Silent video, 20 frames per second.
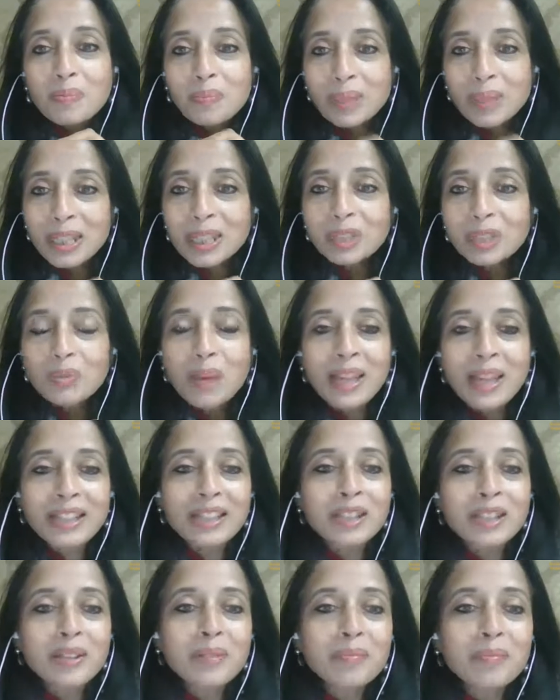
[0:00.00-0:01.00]
please
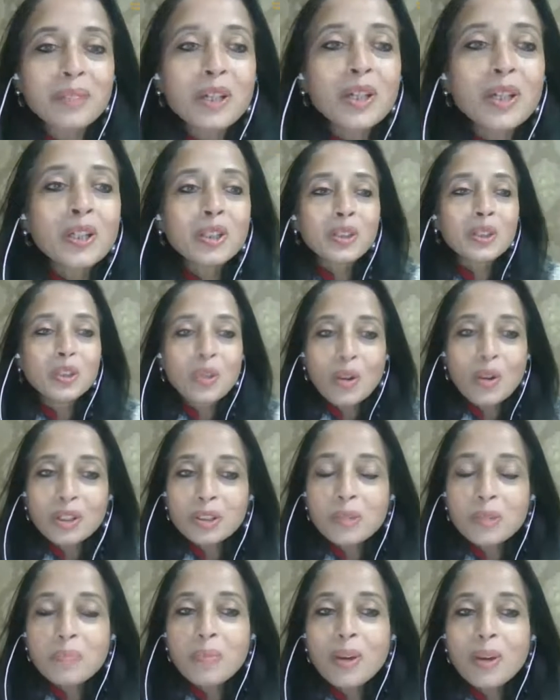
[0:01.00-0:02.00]
welcome
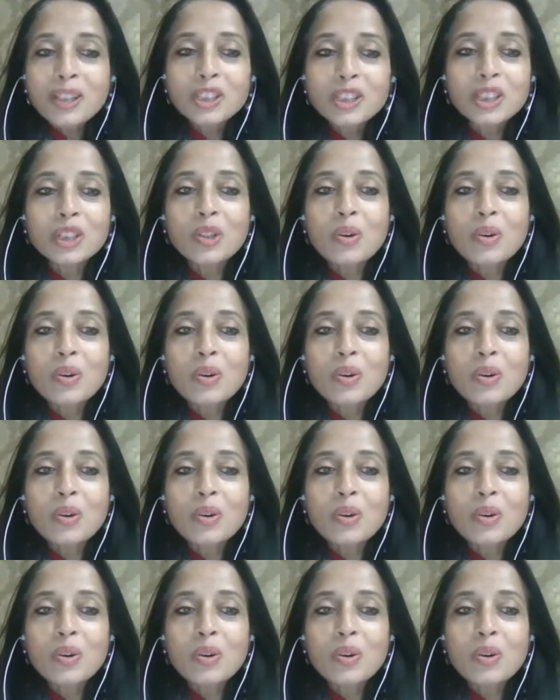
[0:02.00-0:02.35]
Dr. Prachi